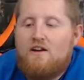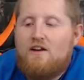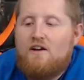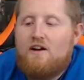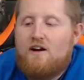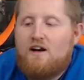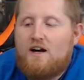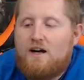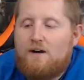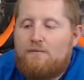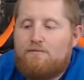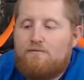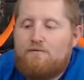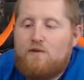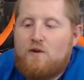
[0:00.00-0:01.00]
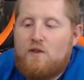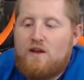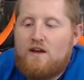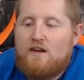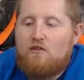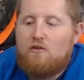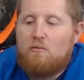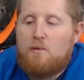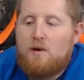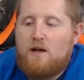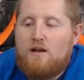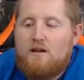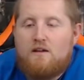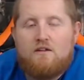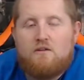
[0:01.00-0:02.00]
for this. But
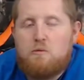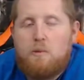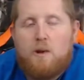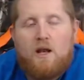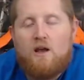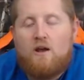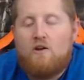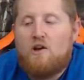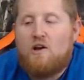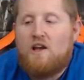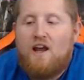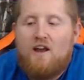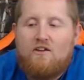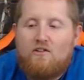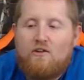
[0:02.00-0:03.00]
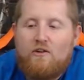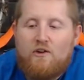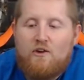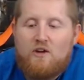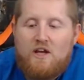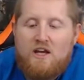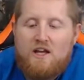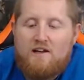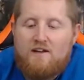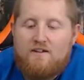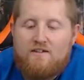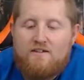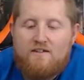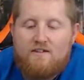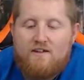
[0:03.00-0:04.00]
depending on your case, all you need
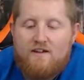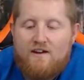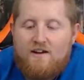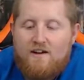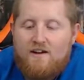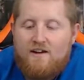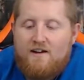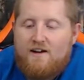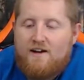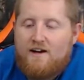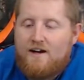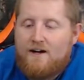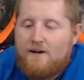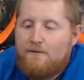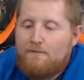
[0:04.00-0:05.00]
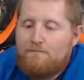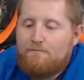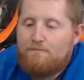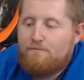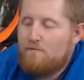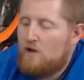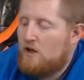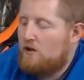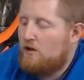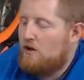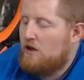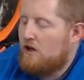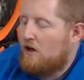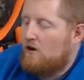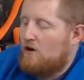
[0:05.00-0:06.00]
is you know, you
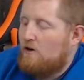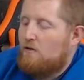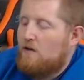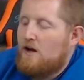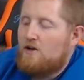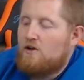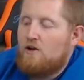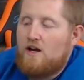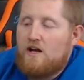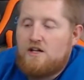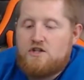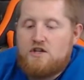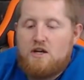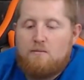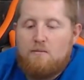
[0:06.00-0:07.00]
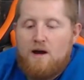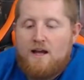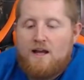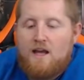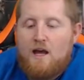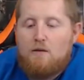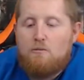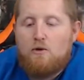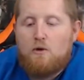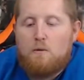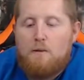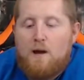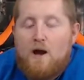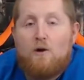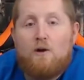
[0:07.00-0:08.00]
carry around your HDMI cable, your
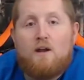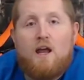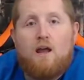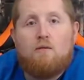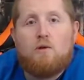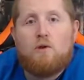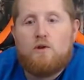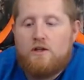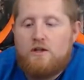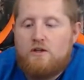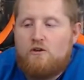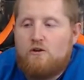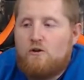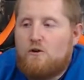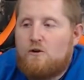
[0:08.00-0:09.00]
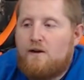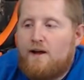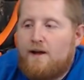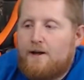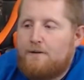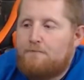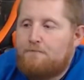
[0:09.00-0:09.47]
power cable, and your